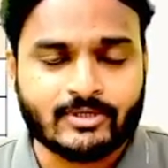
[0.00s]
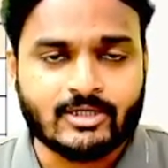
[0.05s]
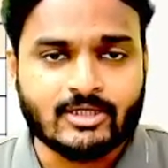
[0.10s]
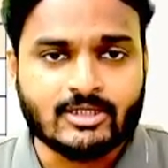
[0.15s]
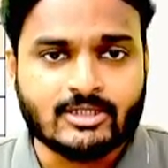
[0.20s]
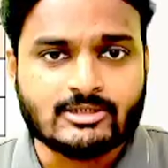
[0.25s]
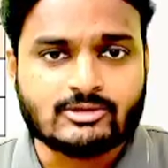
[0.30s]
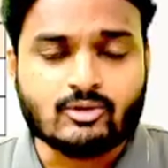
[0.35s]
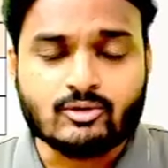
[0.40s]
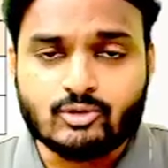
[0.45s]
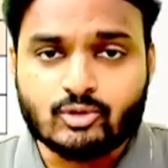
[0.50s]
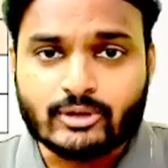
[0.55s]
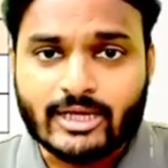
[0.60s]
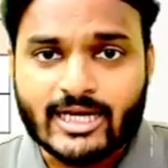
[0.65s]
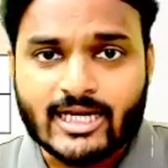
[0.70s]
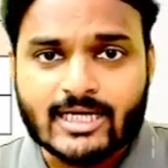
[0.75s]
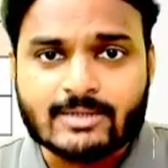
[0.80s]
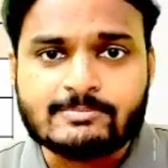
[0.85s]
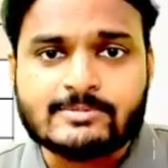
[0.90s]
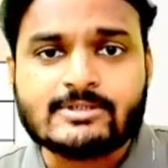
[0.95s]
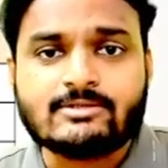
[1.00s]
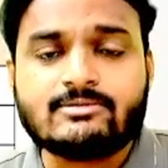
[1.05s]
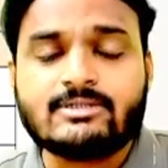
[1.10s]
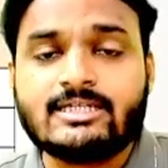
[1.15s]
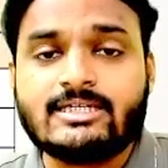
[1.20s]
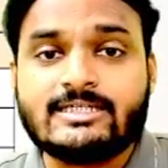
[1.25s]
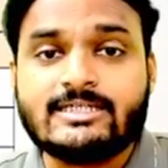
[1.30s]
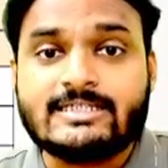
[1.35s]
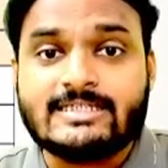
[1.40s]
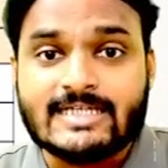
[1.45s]
So you can observe the
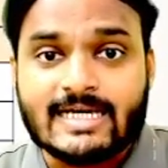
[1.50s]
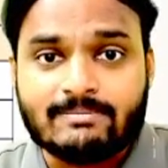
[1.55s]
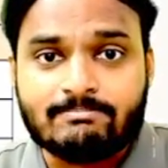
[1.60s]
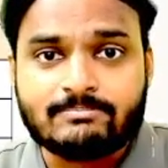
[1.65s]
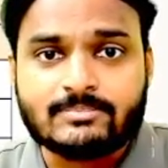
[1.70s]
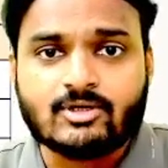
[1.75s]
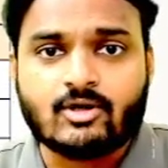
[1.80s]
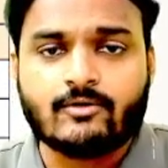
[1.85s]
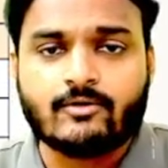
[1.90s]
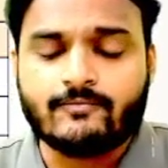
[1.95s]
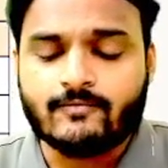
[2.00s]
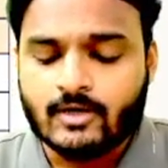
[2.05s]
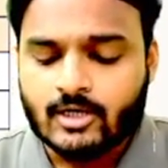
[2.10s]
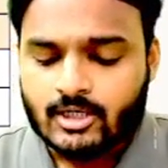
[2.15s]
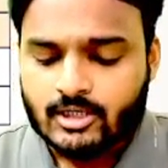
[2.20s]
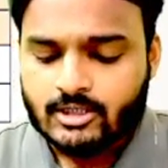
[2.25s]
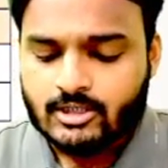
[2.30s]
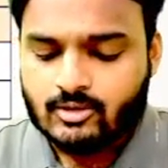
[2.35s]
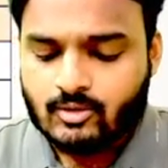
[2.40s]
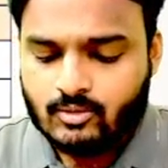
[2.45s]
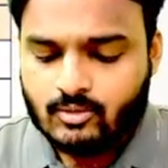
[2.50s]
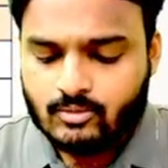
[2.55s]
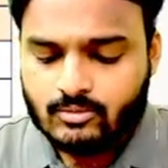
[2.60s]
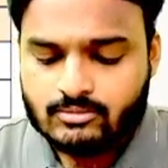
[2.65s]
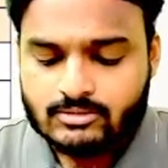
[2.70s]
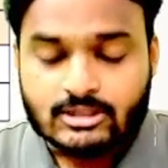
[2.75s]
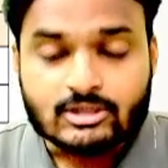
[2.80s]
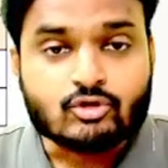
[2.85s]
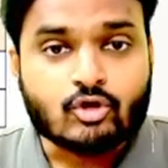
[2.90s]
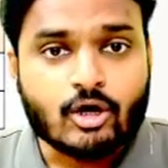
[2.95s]
depth of,
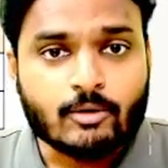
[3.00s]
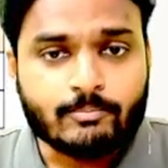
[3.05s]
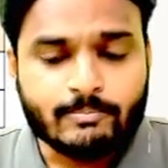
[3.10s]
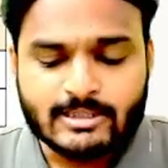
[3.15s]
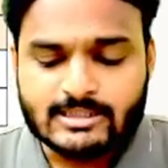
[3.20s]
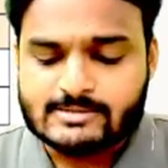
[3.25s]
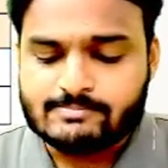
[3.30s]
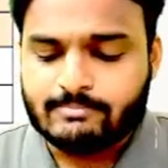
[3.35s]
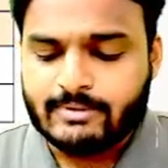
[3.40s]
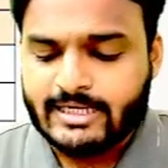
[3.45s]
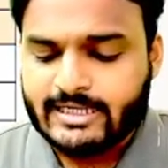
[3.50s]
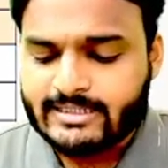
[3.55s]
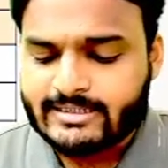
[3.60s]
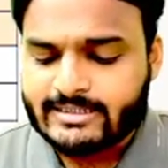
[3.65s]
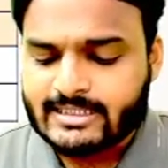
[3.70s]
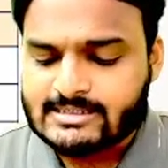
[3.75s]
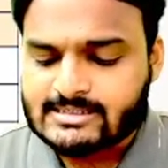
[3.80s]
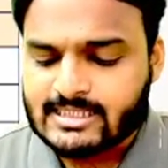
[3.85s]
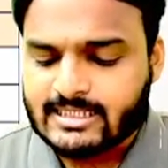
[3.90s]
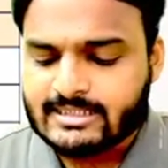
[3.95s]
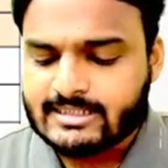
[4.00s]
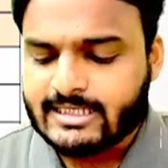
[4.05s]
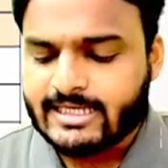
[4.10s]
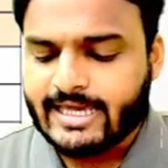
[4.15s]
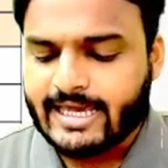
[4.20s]
the topics being tested in the